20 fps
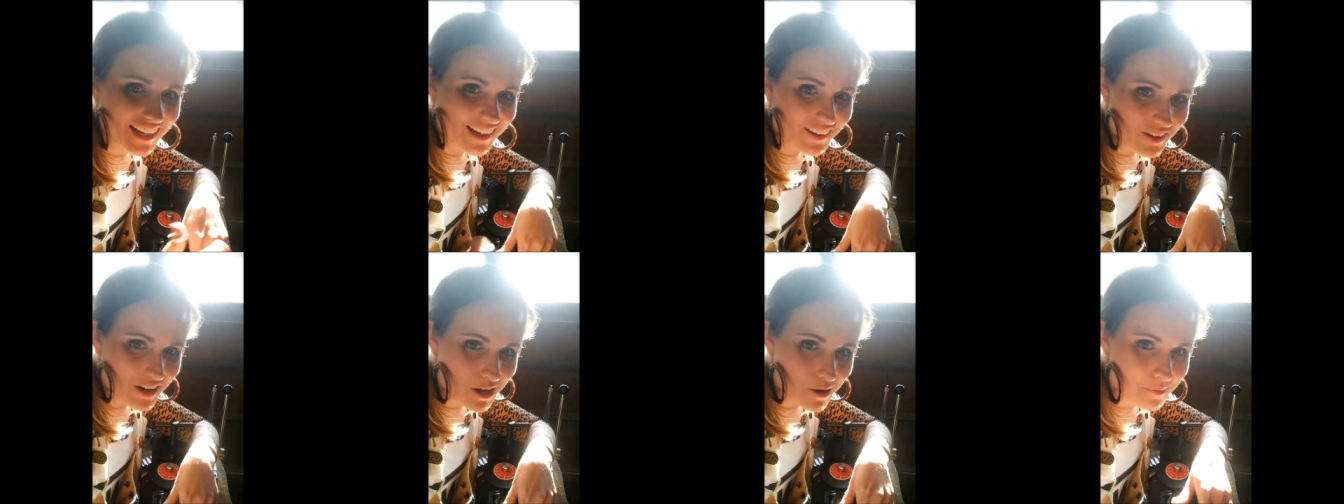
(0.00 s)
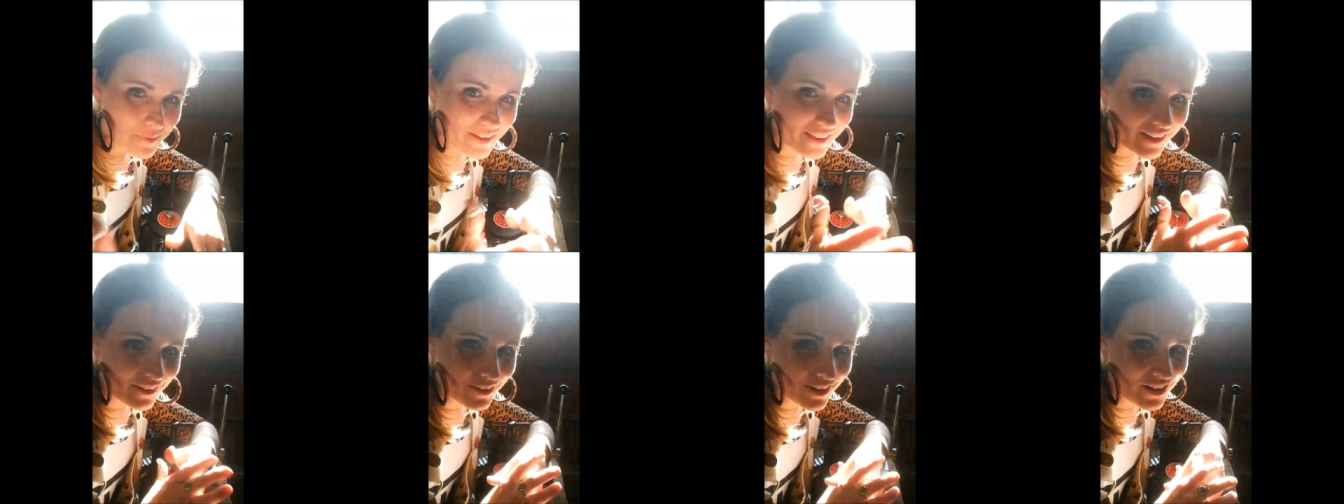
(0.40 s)
well,
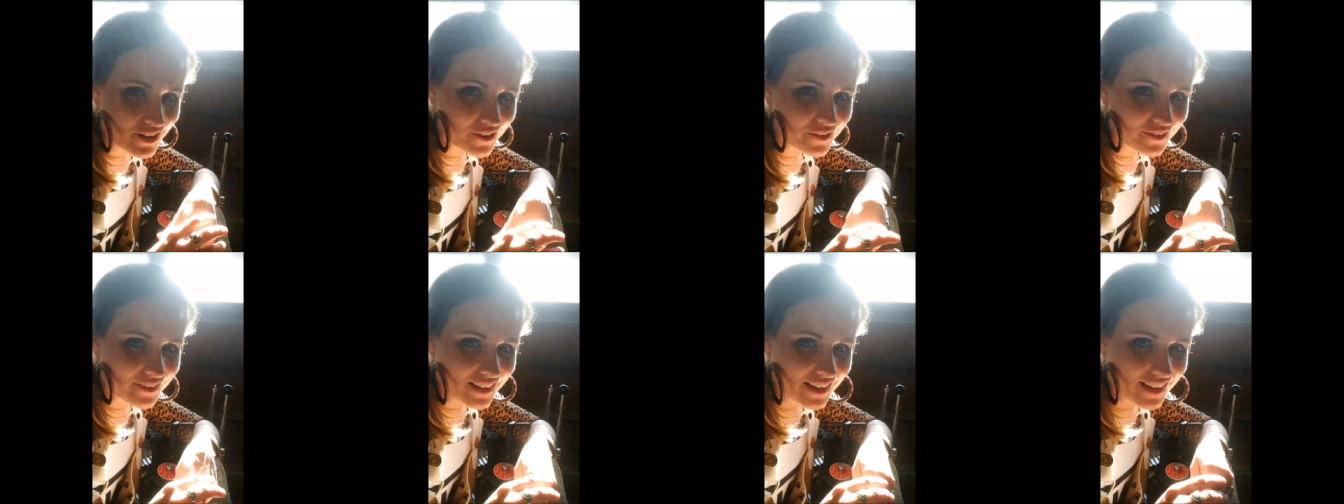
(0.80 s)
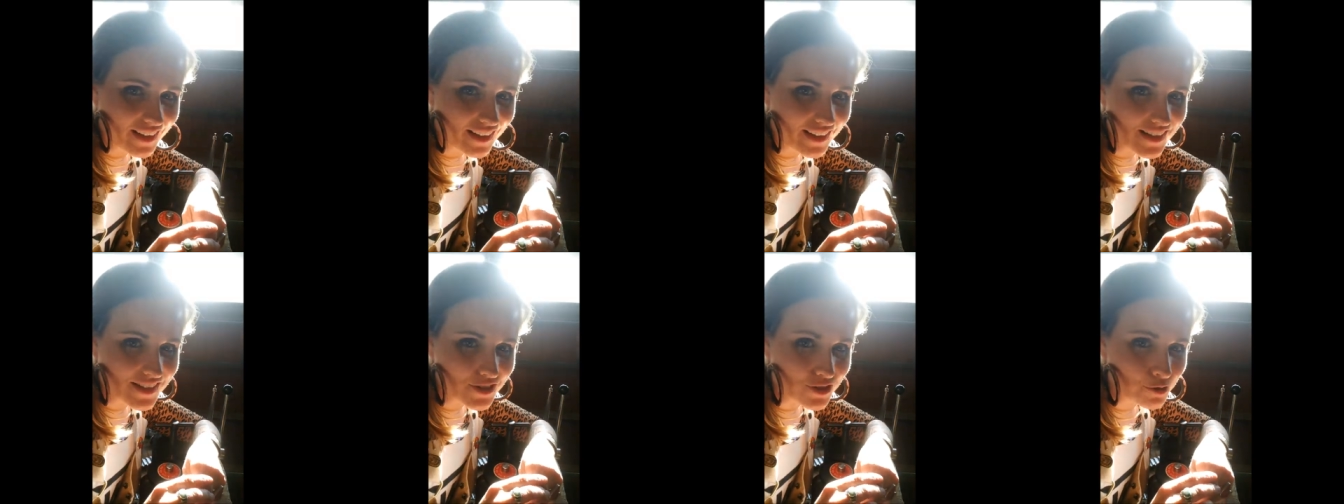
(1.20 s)
and there you go.
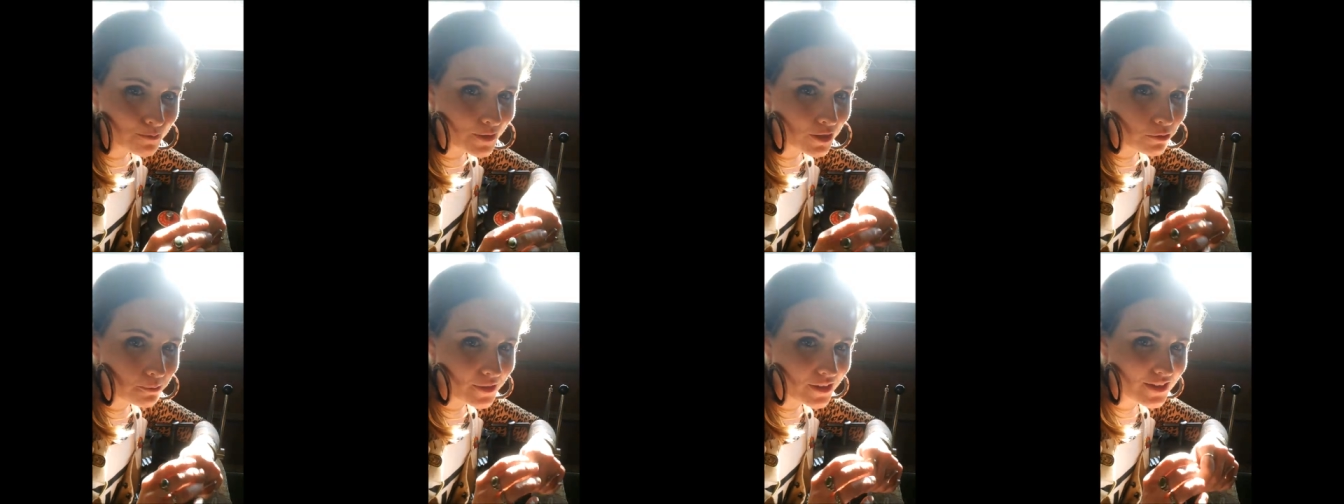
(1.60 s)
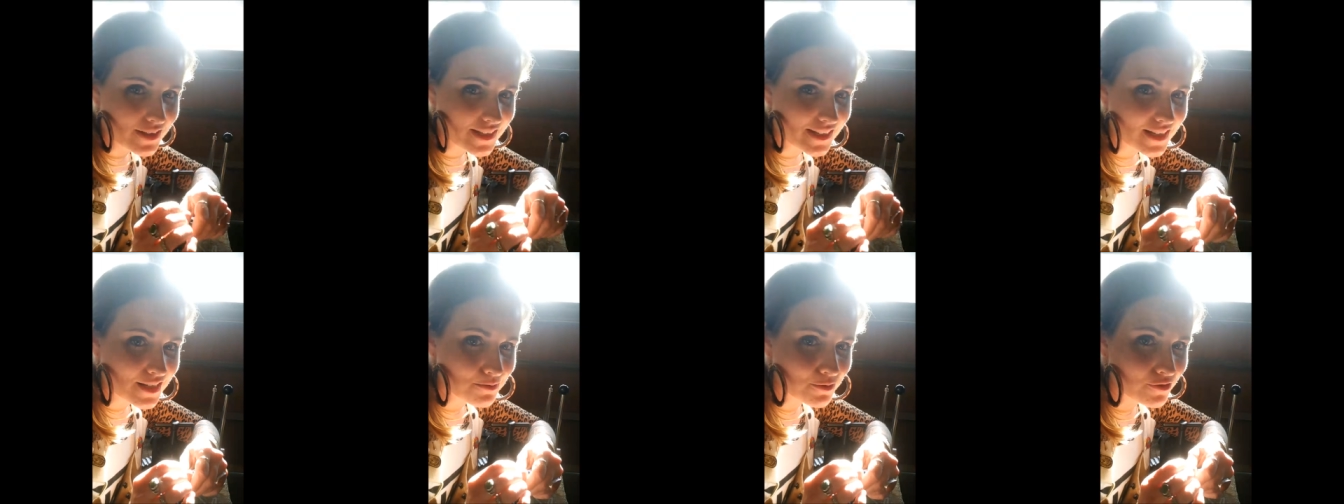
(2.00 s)
Uh, Sir Metalbeard
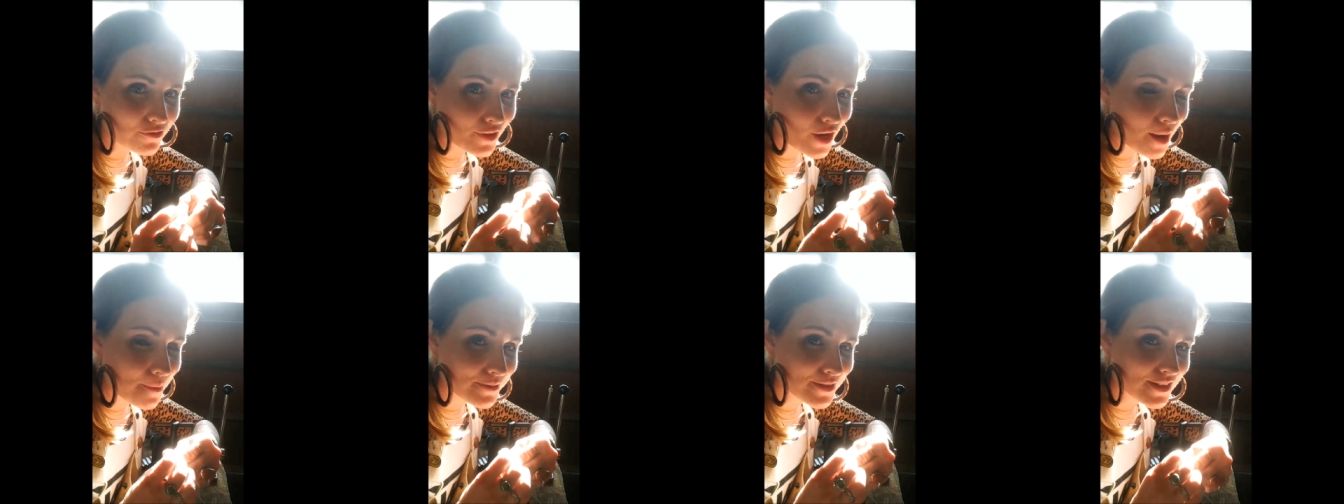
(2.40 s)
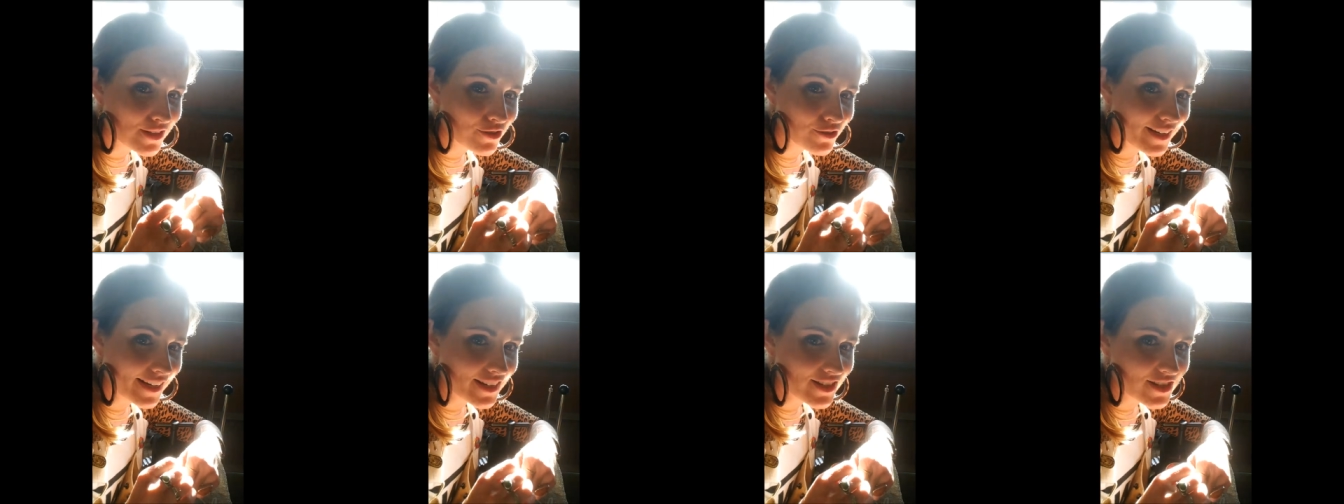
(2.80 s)
said he's moved in the opposite
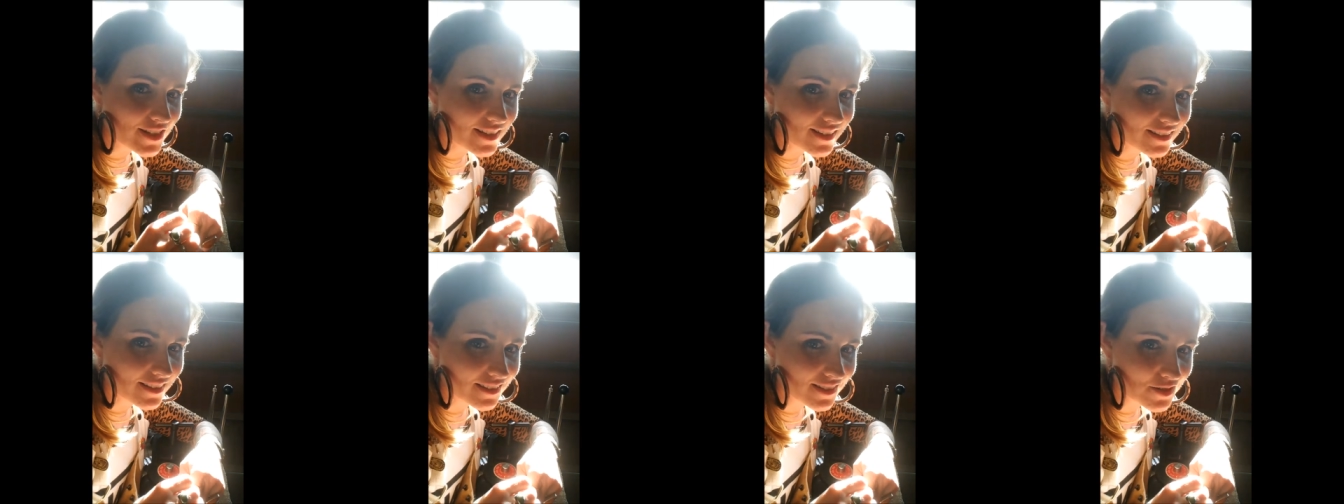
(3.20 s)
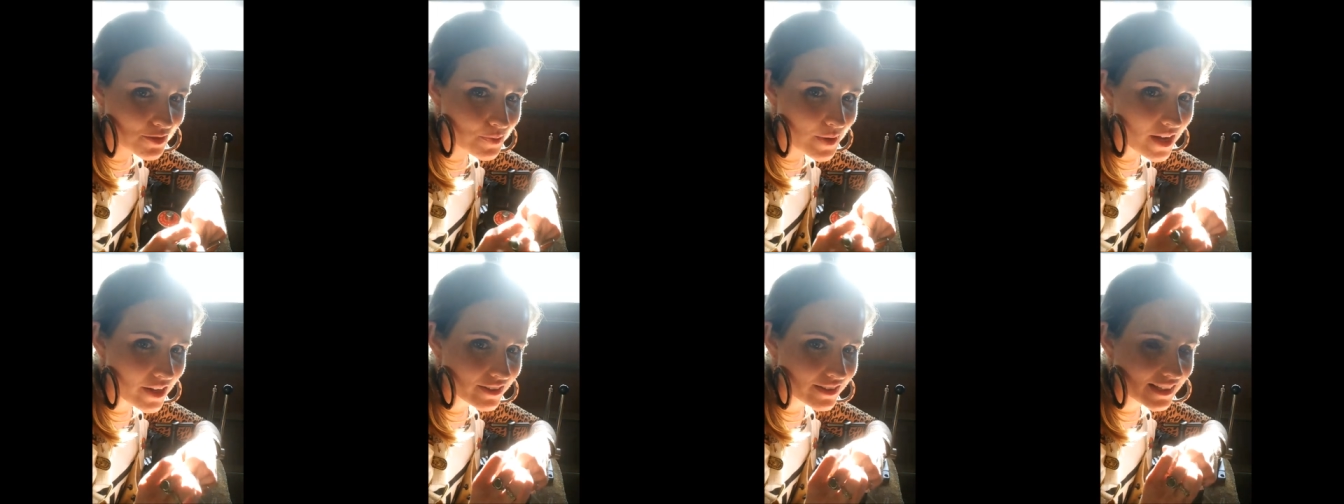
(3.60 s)
direction as
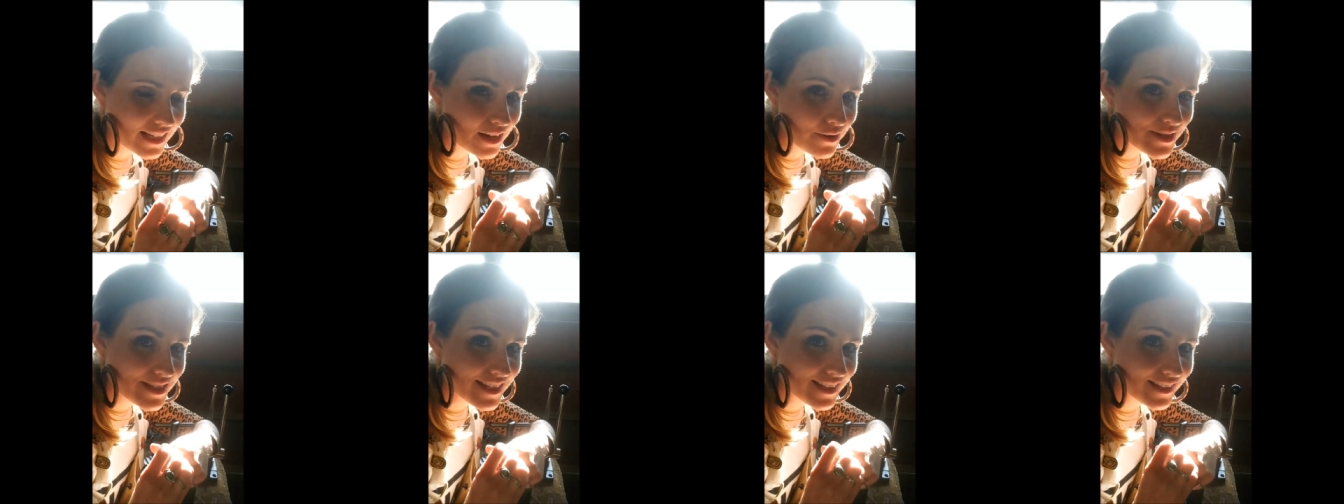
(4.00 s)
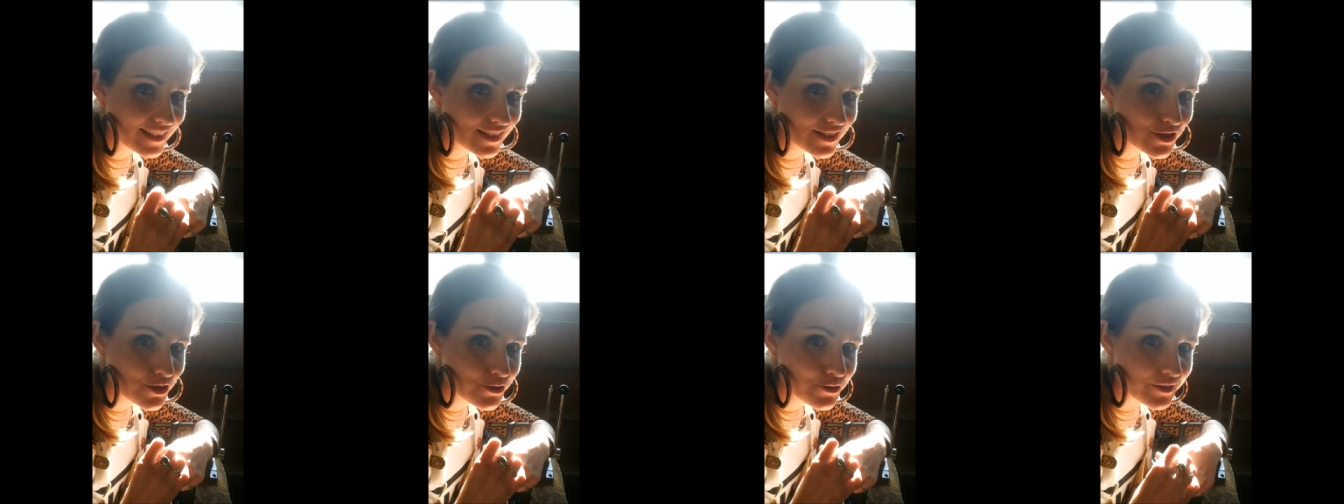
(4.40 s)
well. And now he's getting
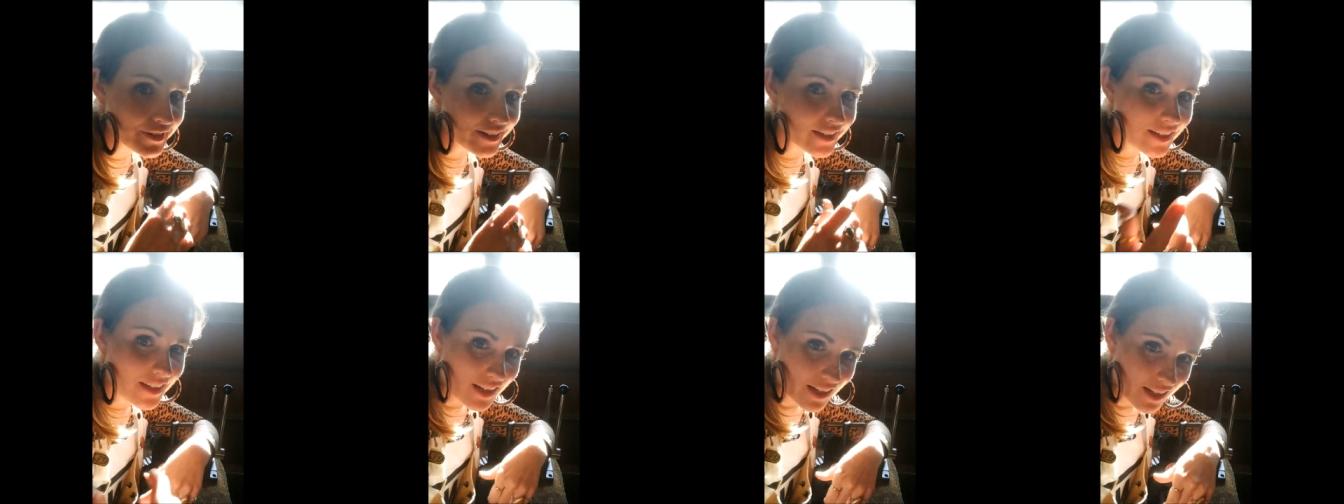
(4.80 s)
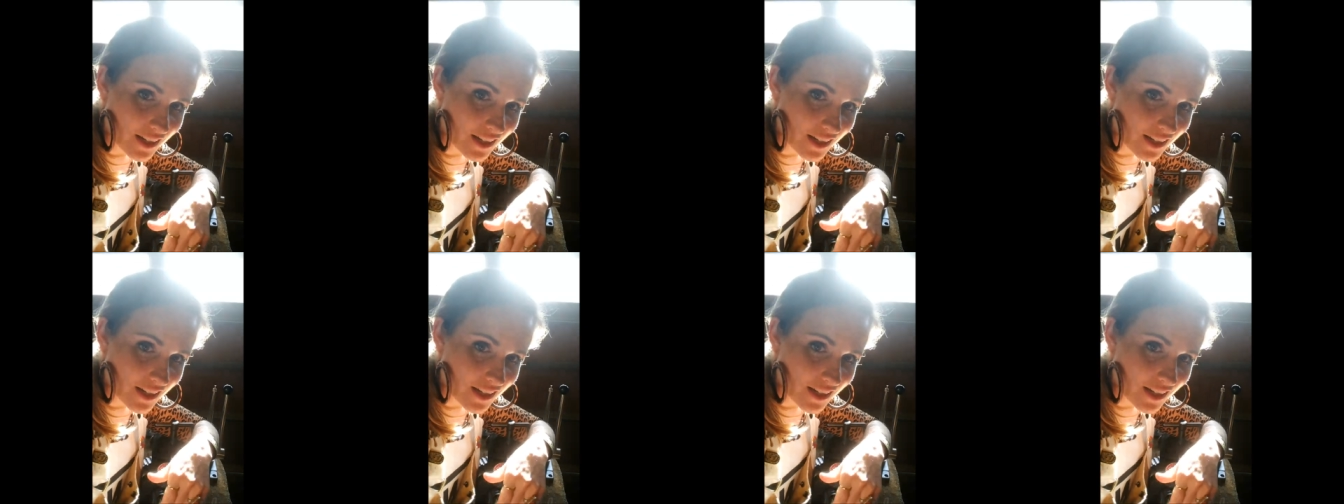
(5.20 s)
into jewelry.